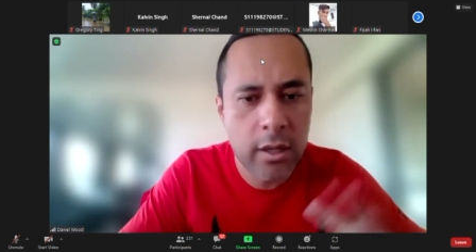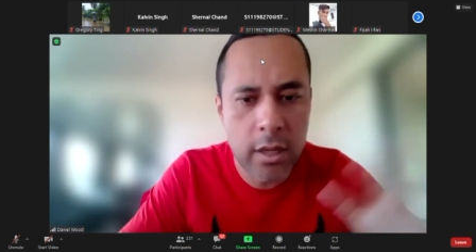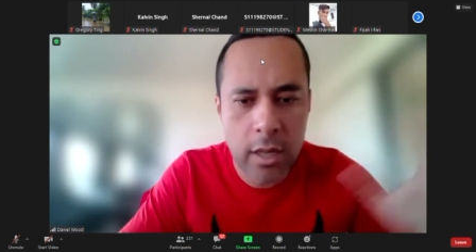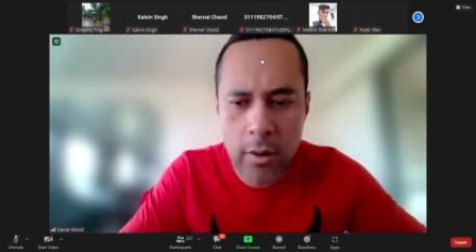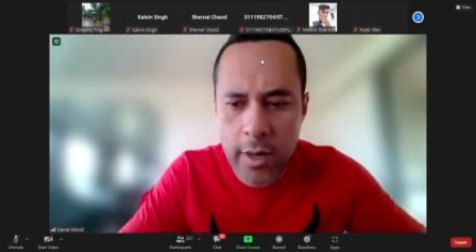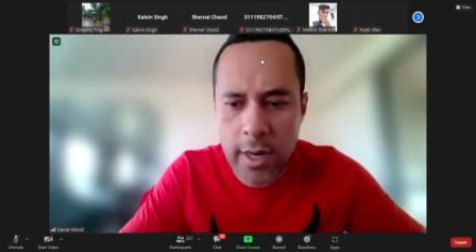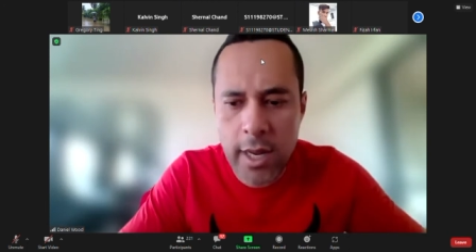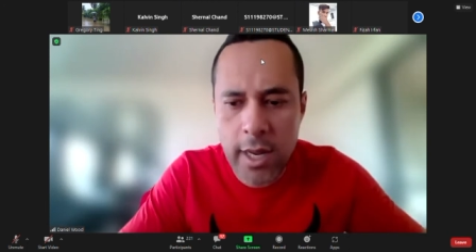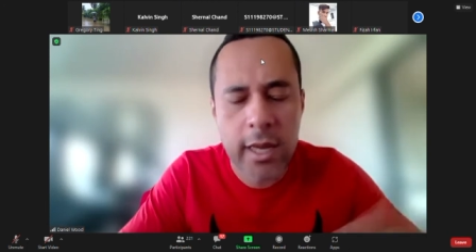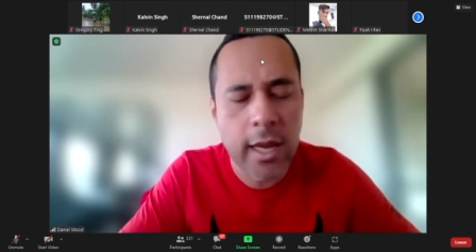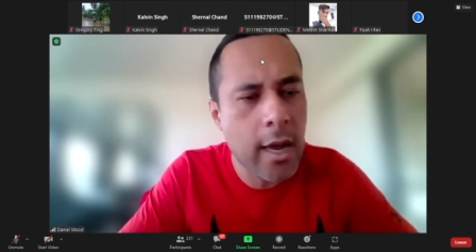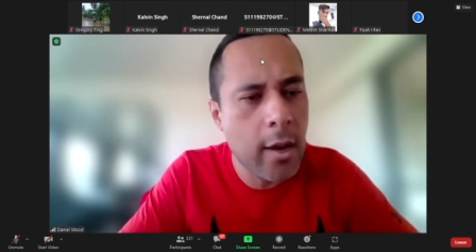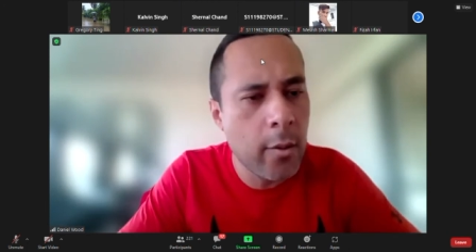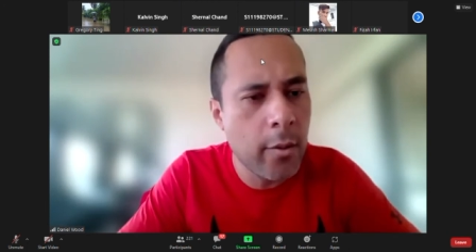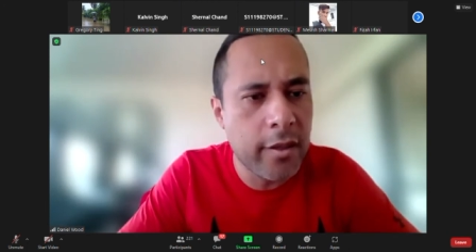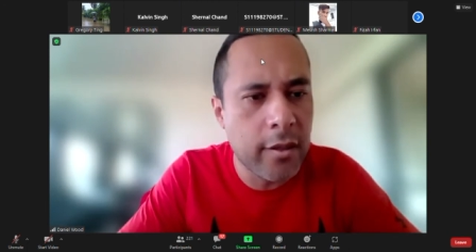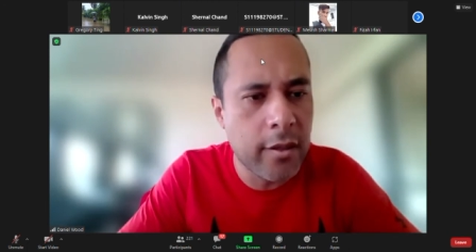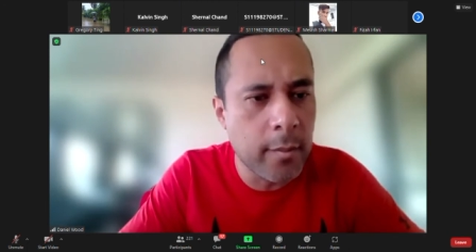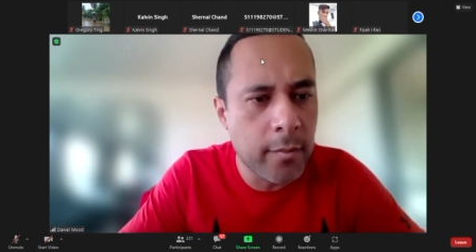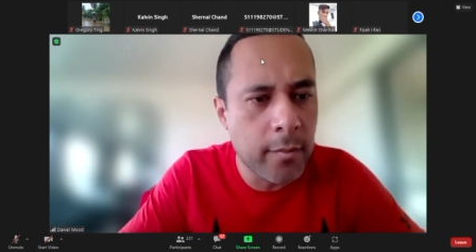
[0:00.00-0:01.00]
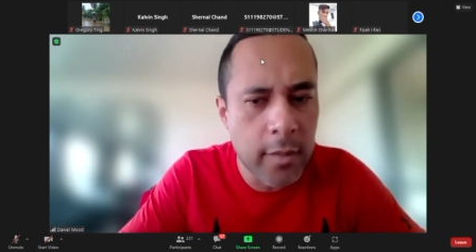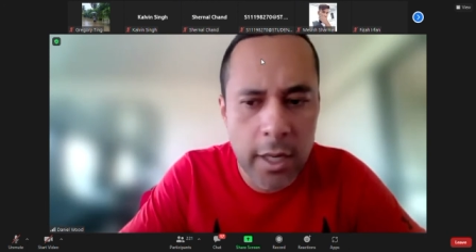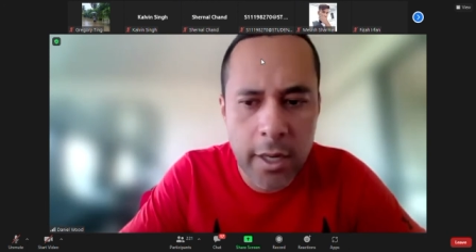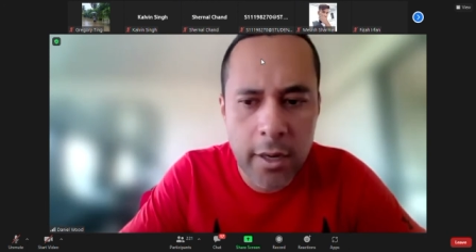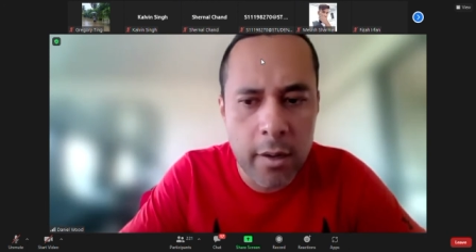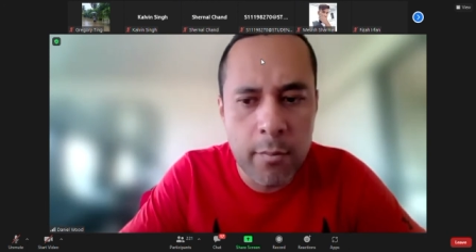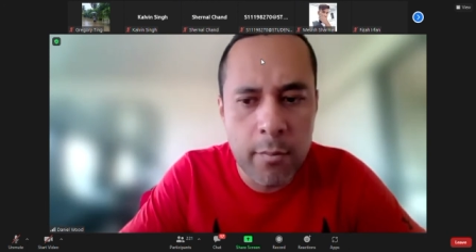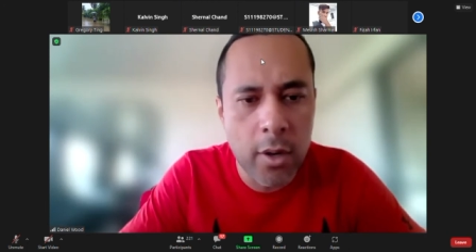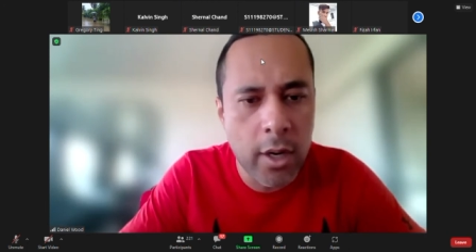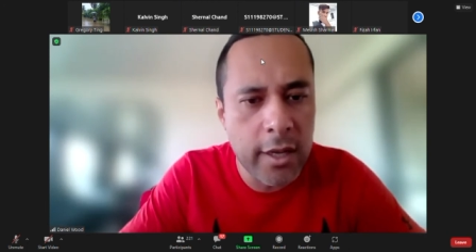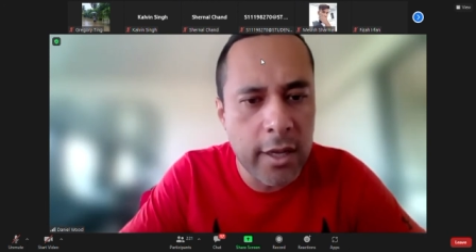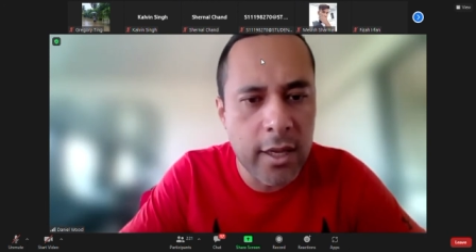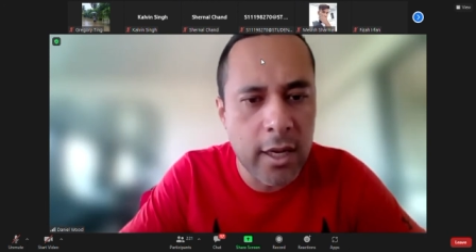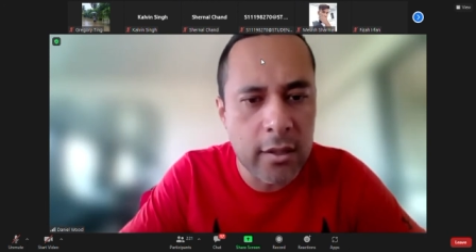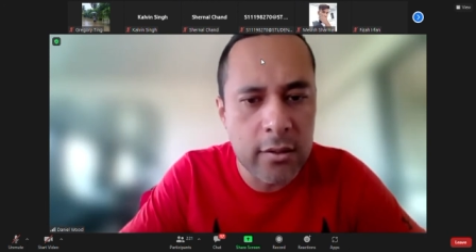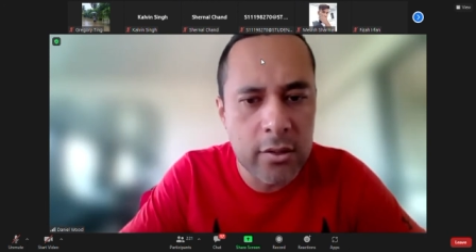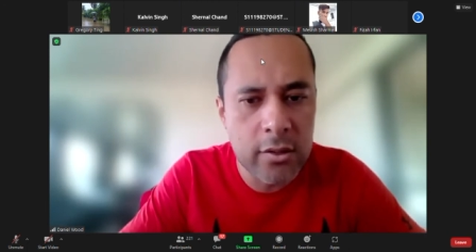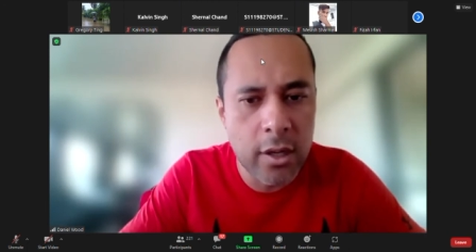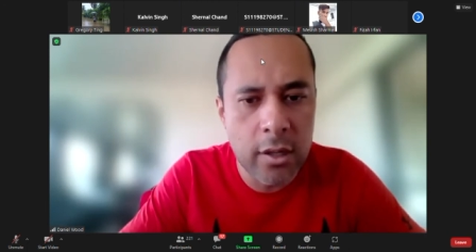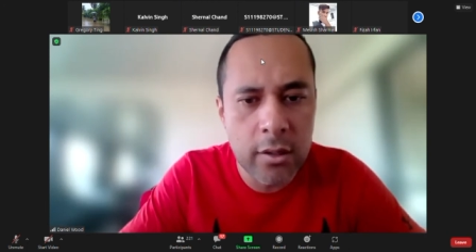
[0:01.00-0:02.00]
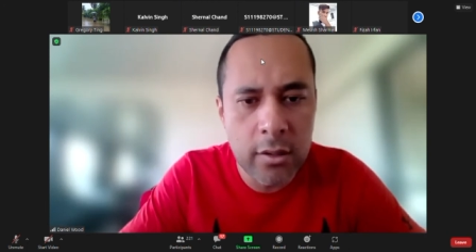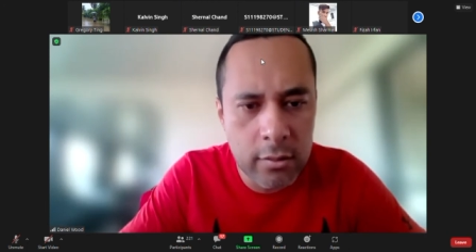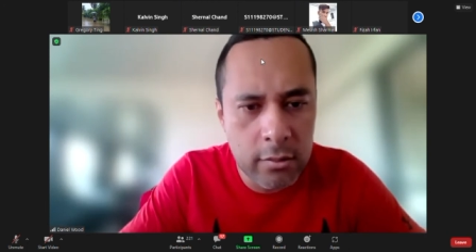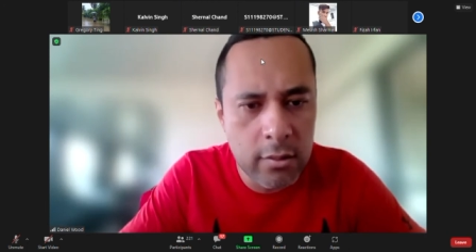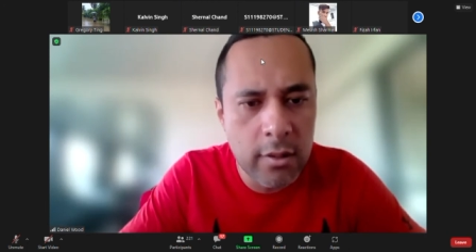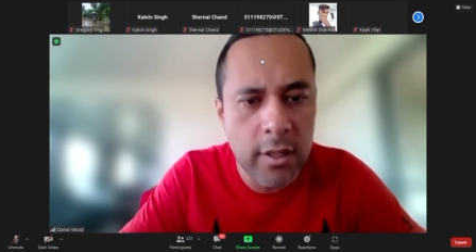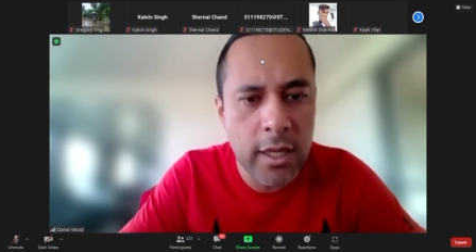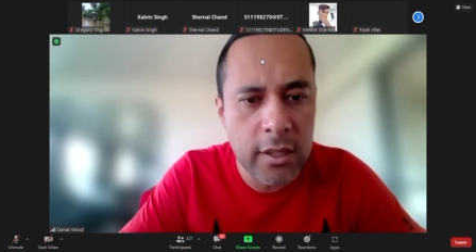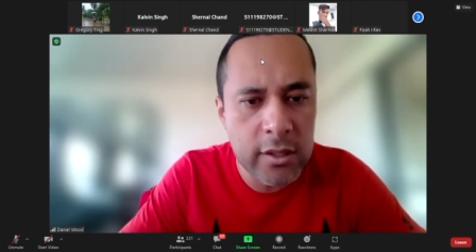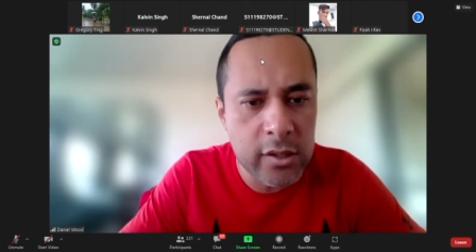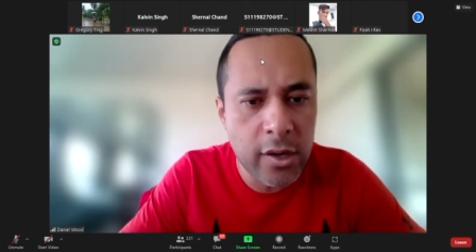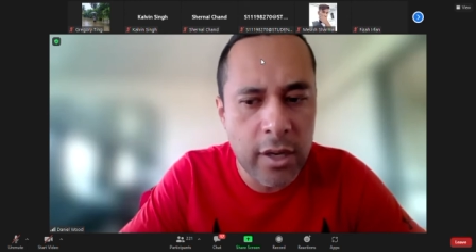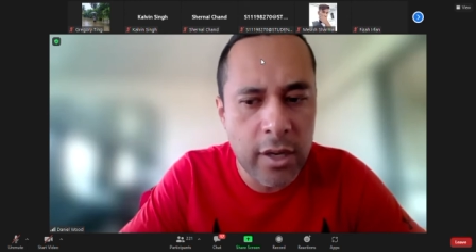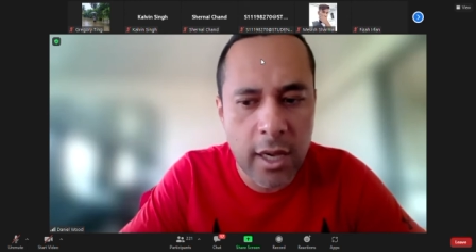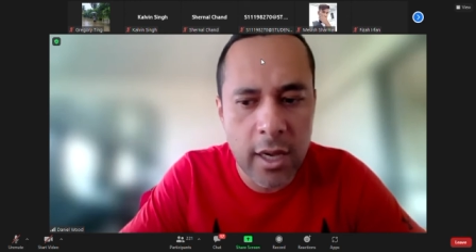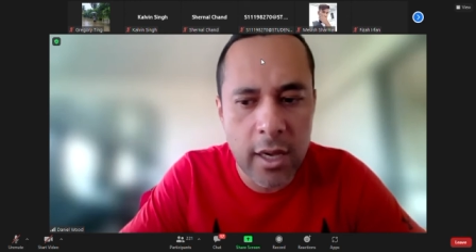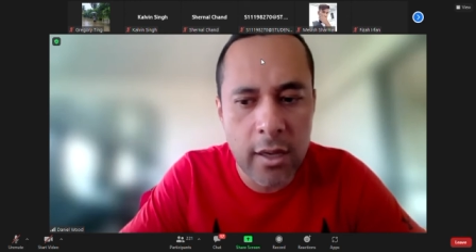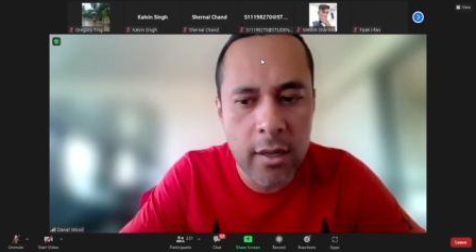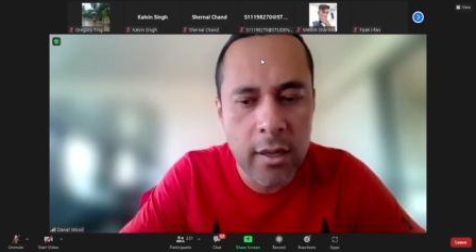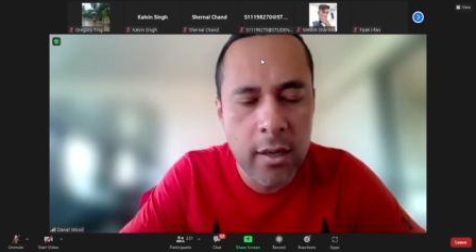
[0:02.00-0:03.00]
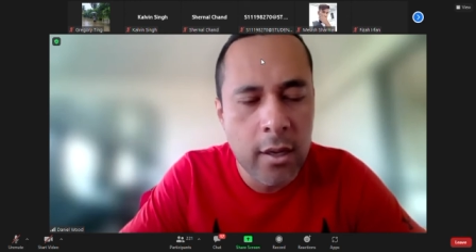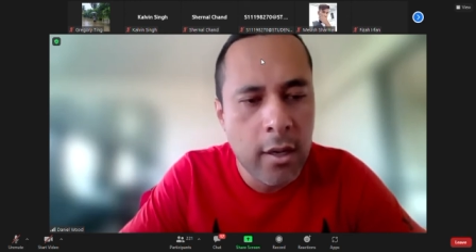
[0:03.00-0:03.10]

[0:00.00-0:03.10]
Go and hang out with them. I don't mind that. That's okay.